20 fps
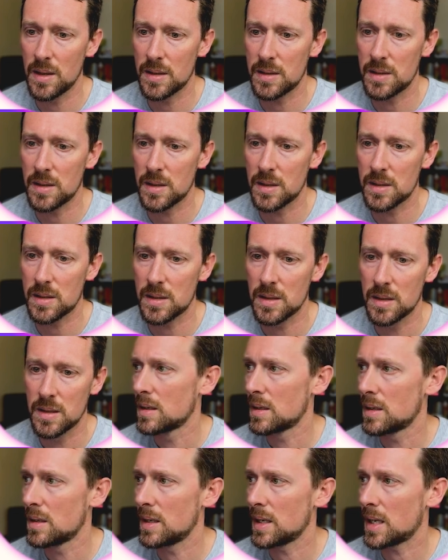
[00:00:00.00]
Let's just
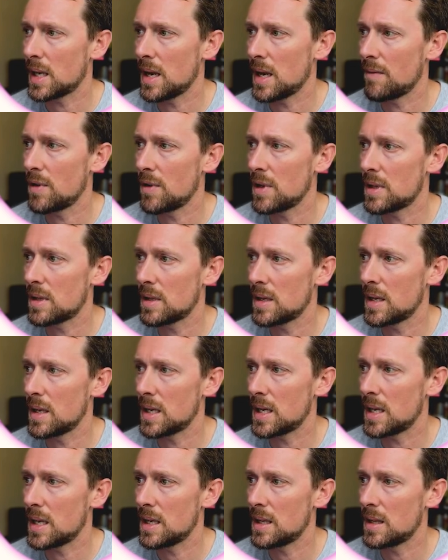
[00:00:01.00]
click
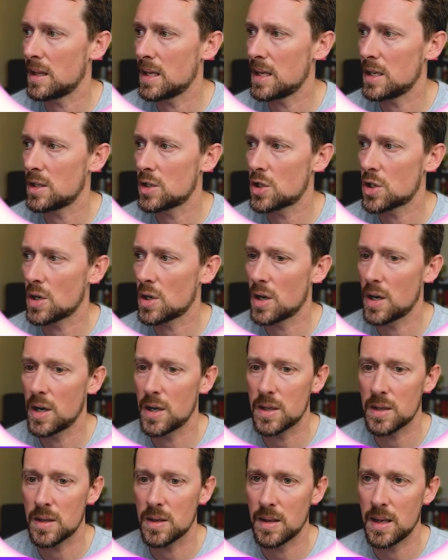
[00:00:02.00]
everything in the
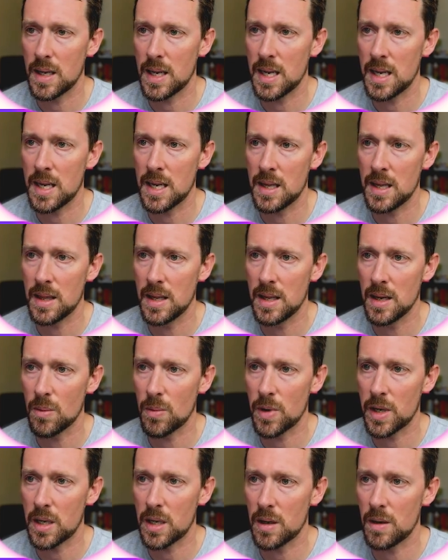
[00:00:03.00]
chart, and there
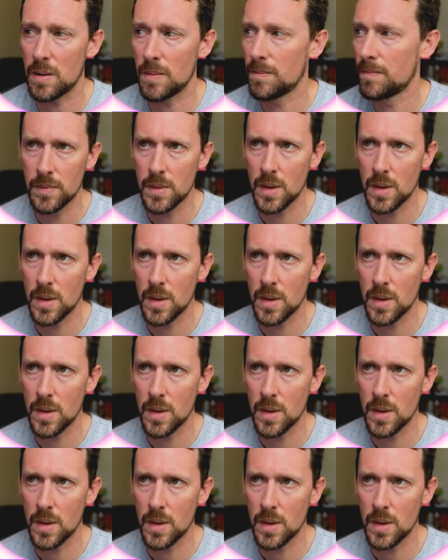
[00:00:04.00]
we go.